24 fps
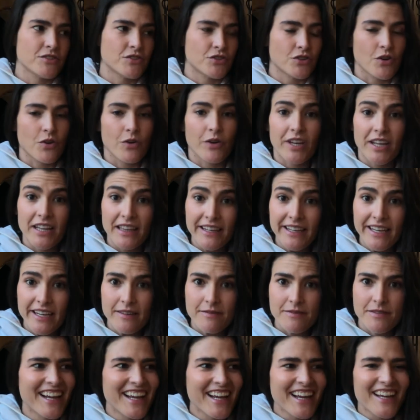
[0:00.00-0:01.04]
so he
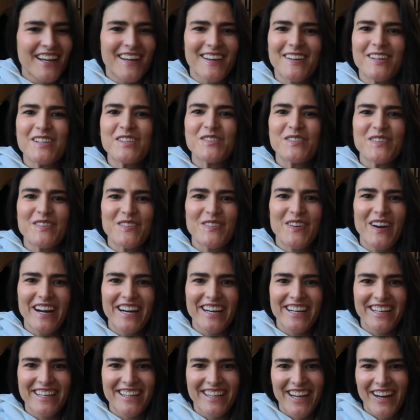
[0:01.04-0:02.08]
leaves. He's been
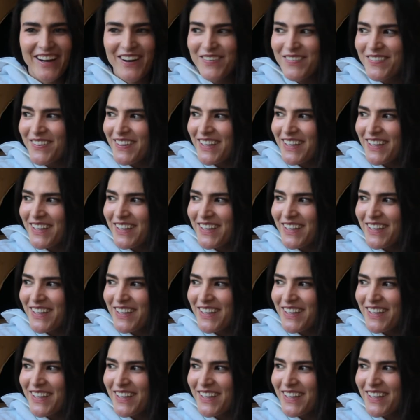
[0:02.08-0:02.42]
waiting there for